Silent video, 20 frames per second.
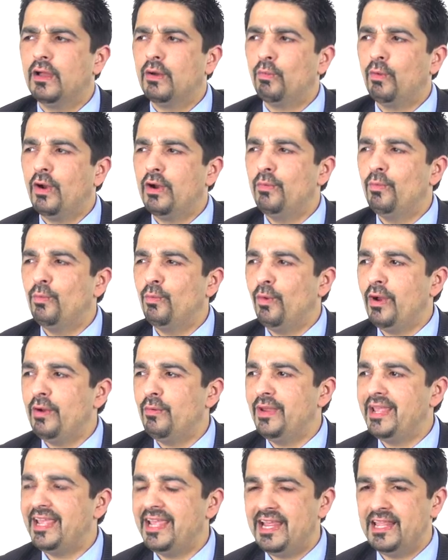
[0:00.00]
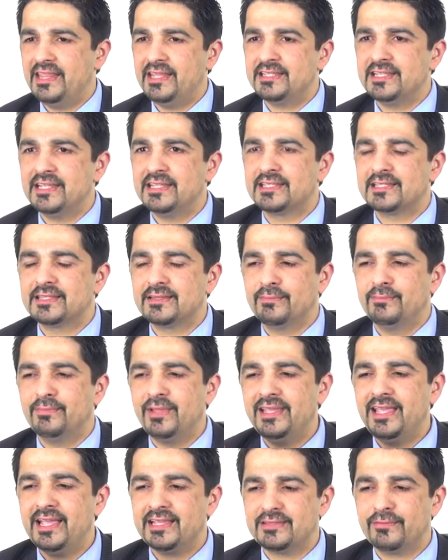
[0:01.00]
when we hear this, it's,
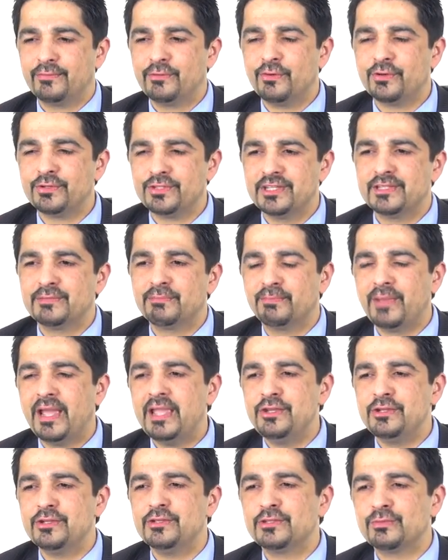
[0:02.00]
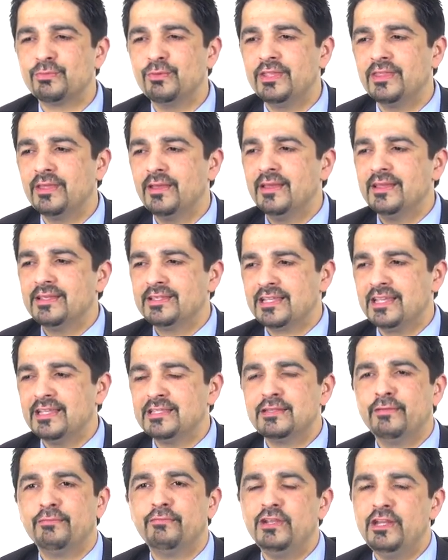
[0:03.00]
yes, of course, it's patients with
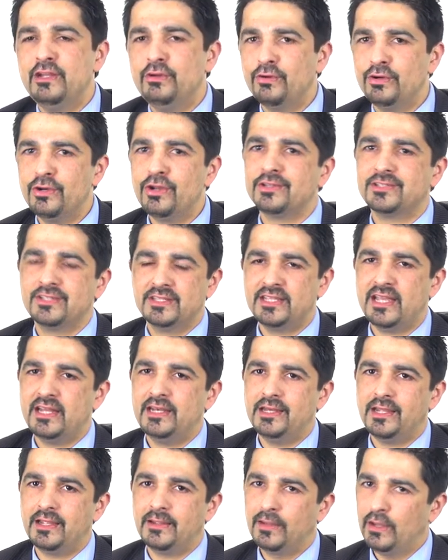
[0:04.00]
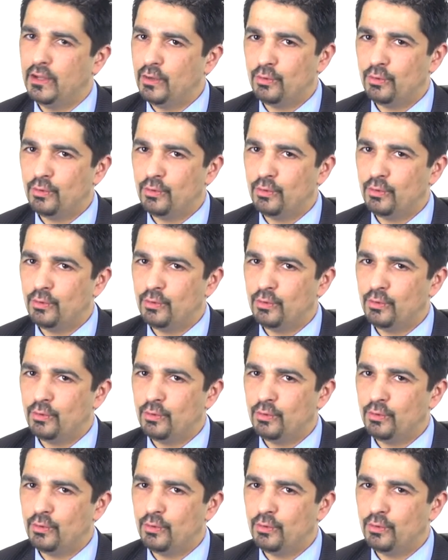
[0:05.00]
schizophrenia who are not attending.